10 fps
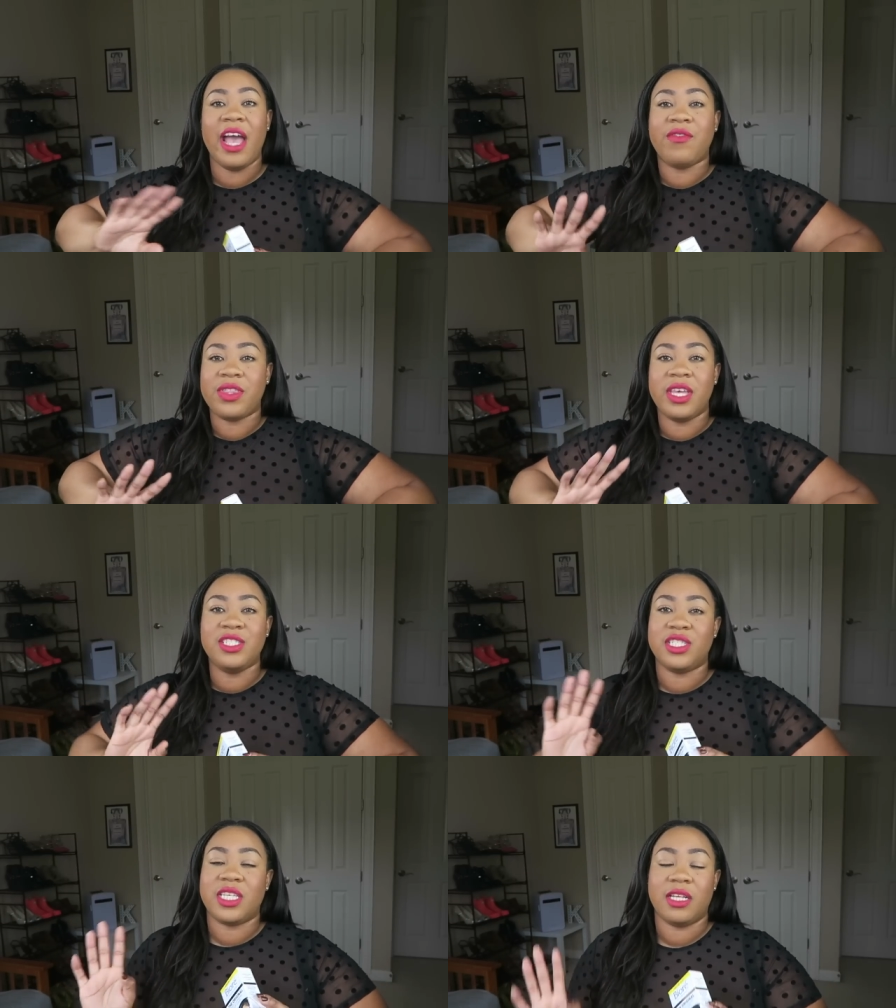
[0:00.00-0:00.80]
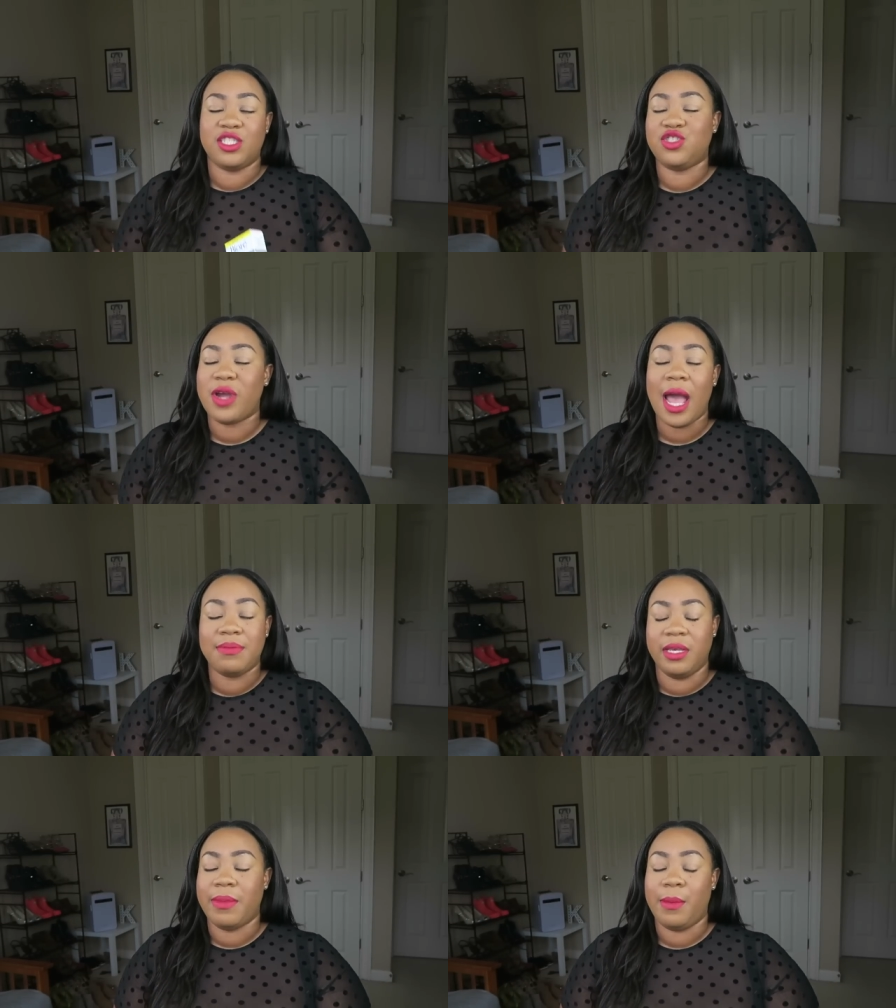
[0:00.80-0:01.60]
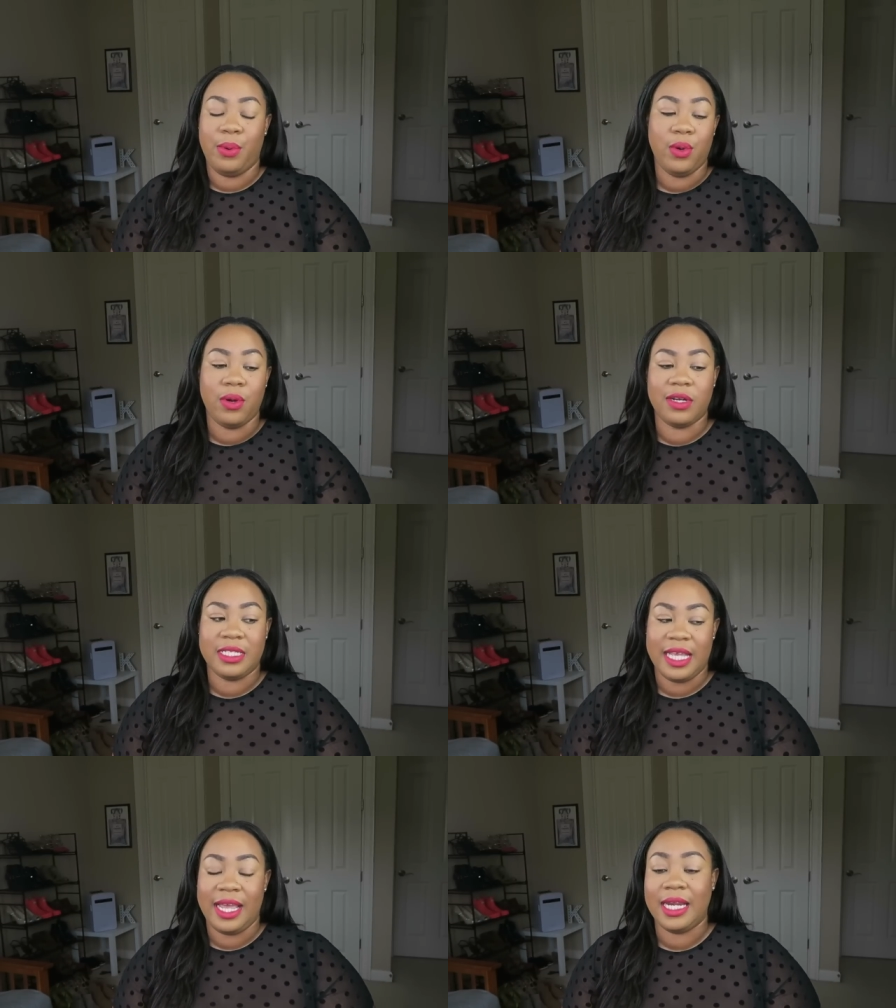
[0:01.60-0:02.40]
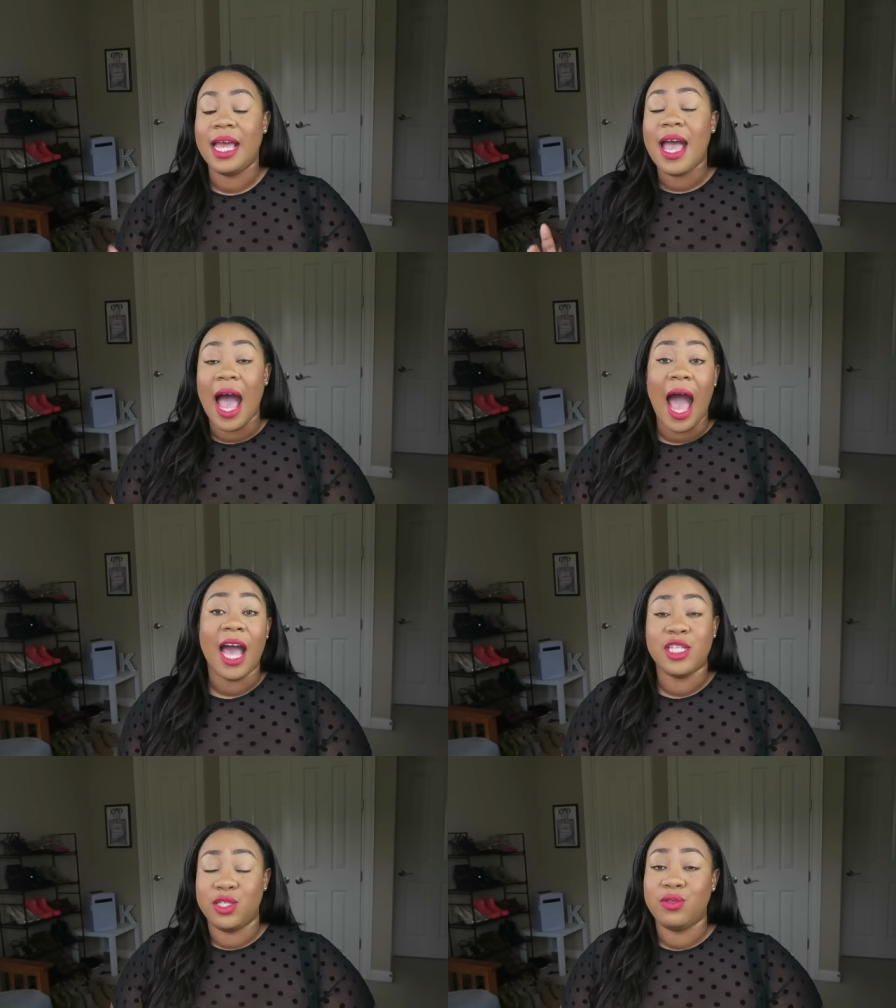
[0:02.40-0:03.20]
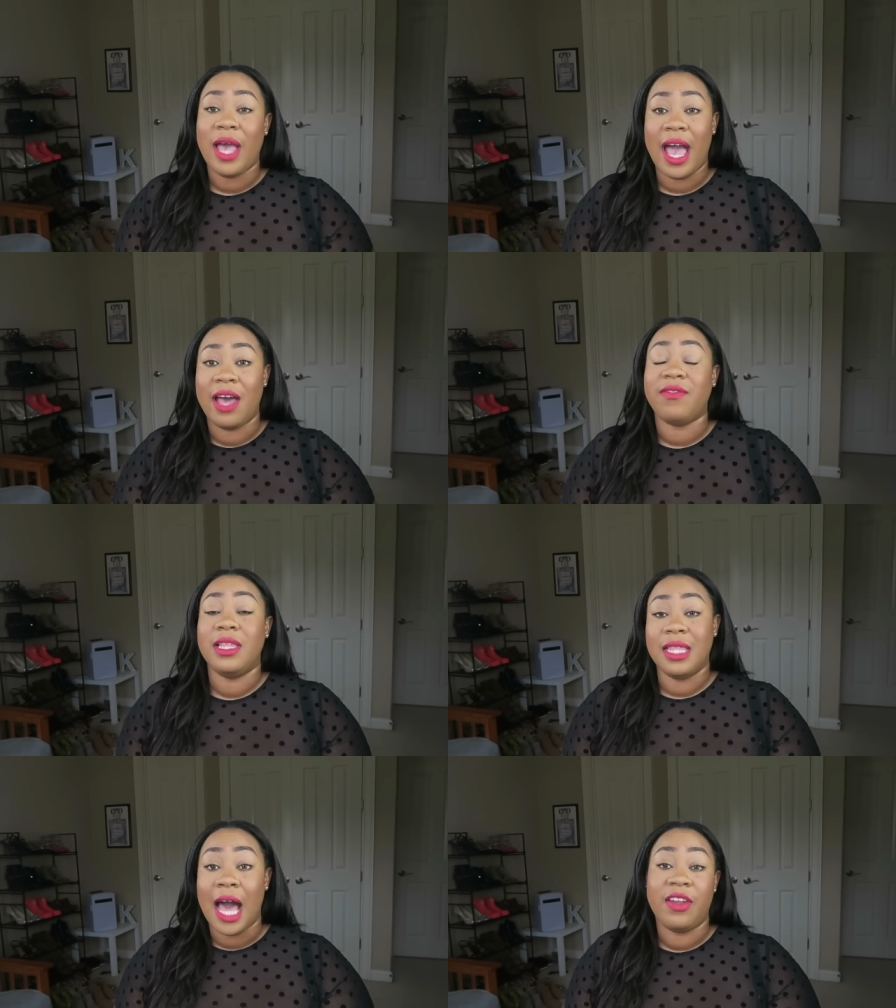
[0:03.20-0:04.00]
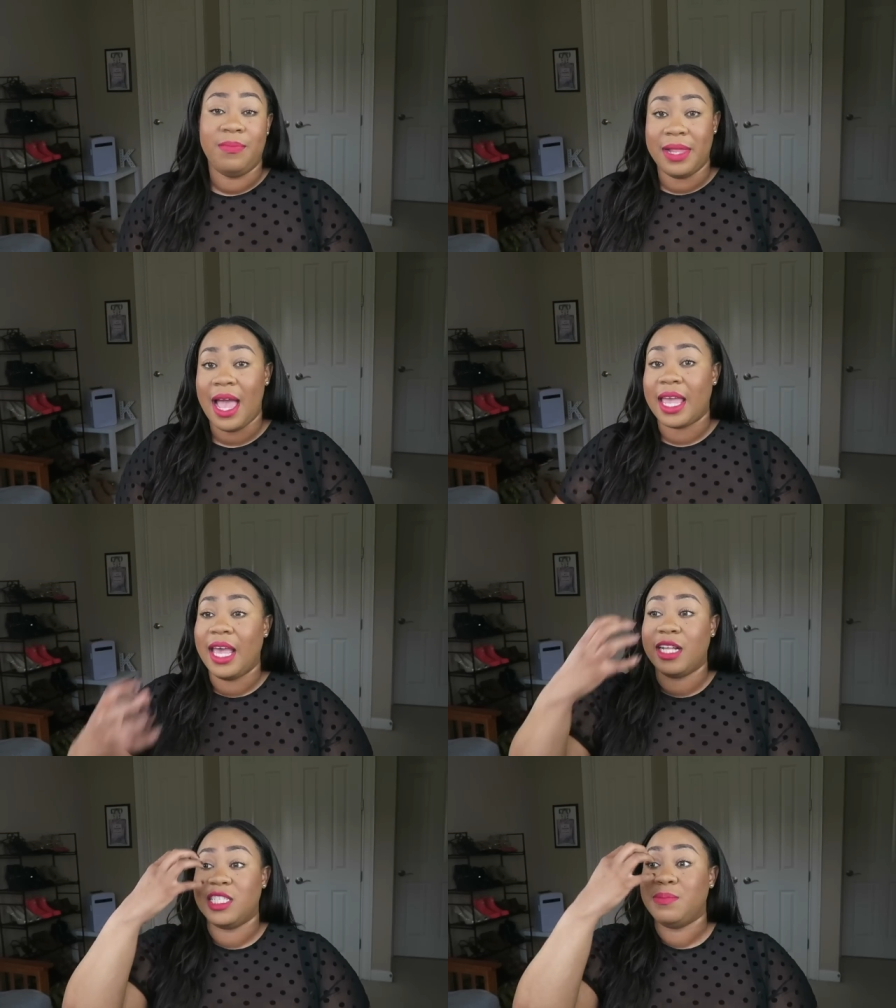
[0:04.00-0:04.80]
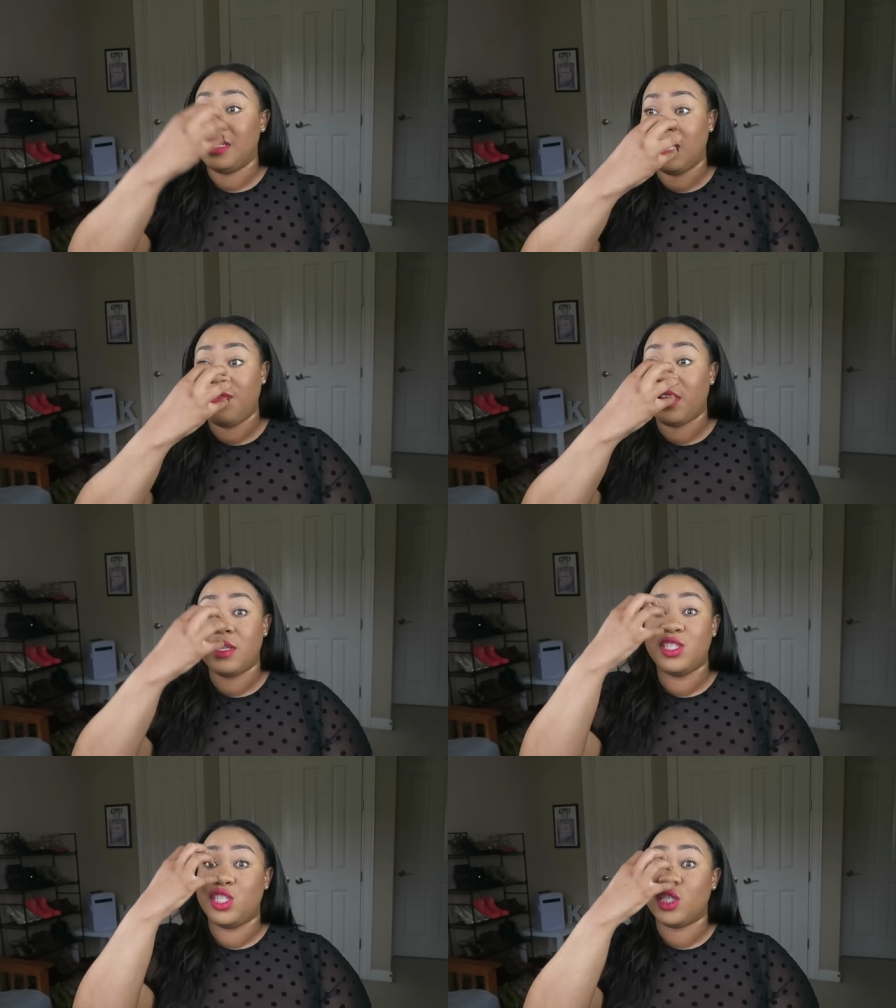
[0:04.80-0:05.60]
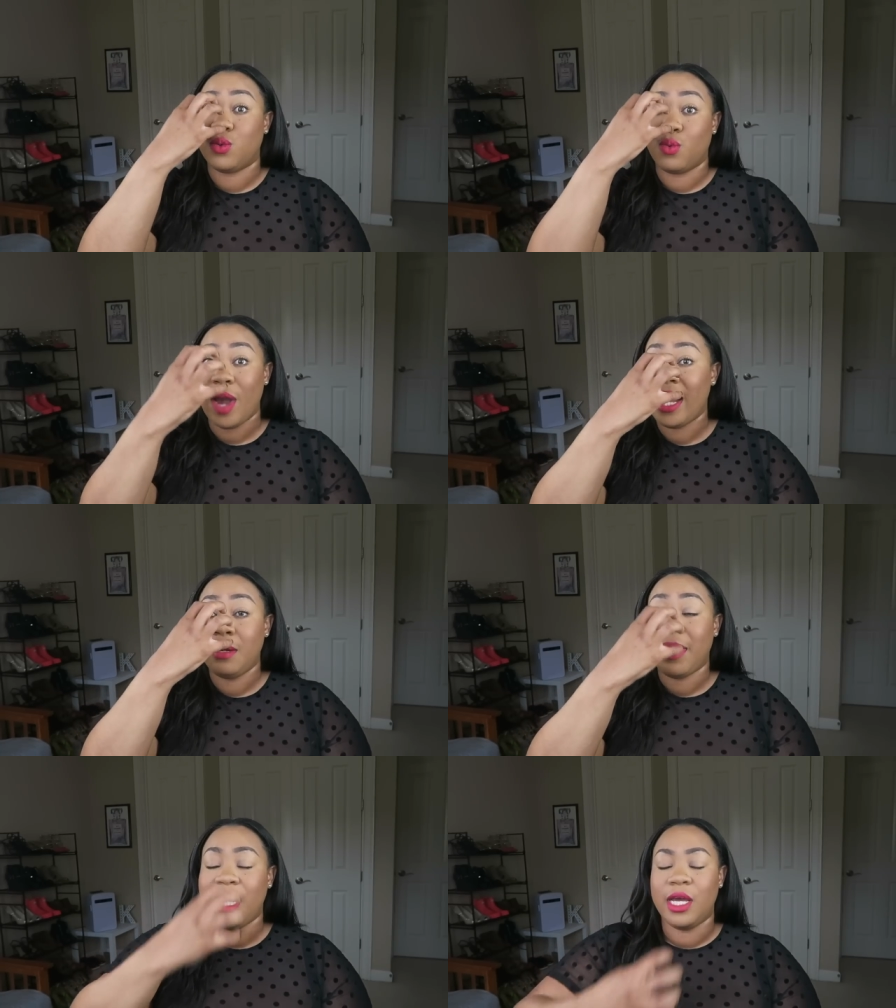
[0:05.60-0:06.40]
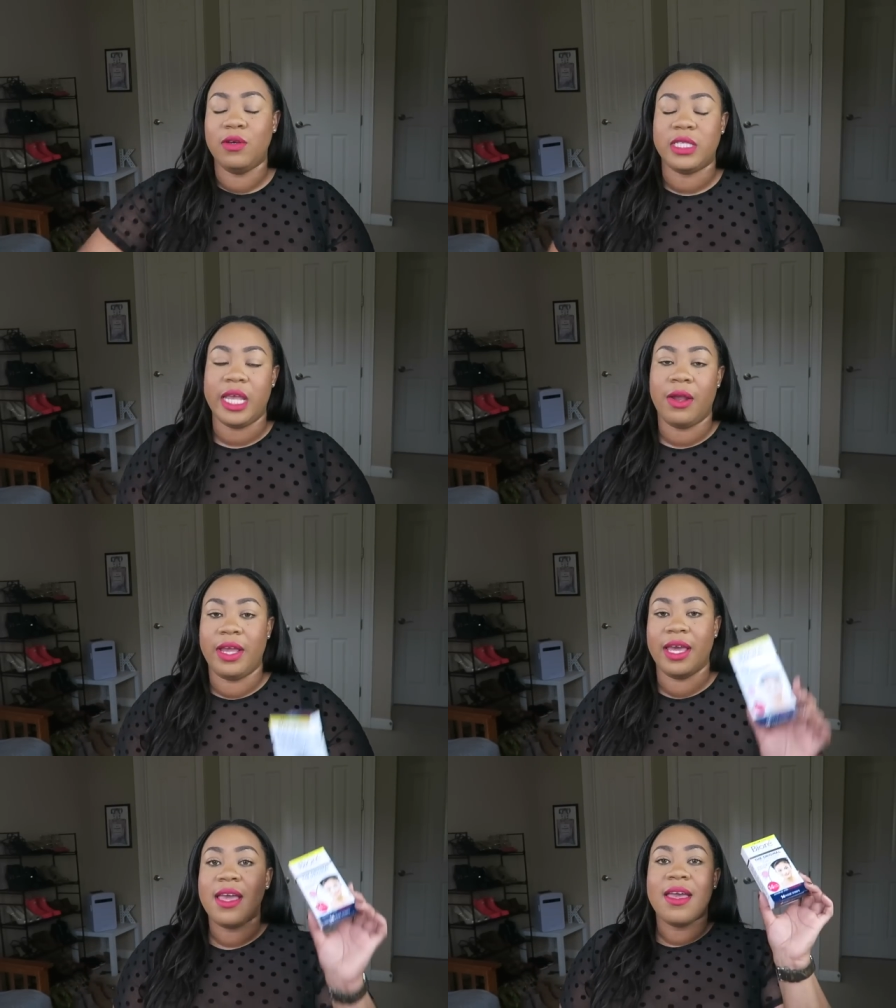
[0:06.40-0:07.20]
everything just gets trapped in my pores, and I do have a lot of blackheads, specifically just right in my nose area.